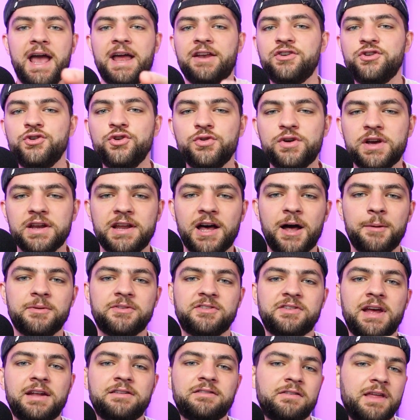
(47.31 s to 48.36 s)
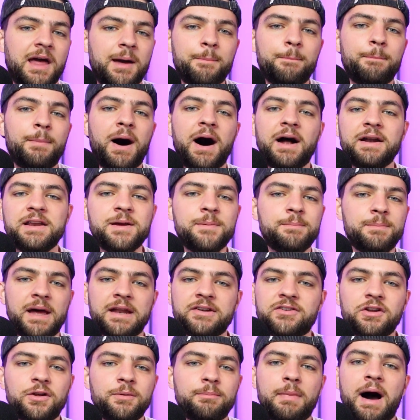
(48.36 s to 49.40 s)
and you can help us get to that
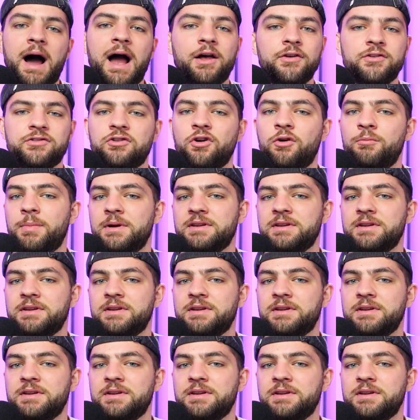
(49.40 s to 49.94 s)
monumental milestone.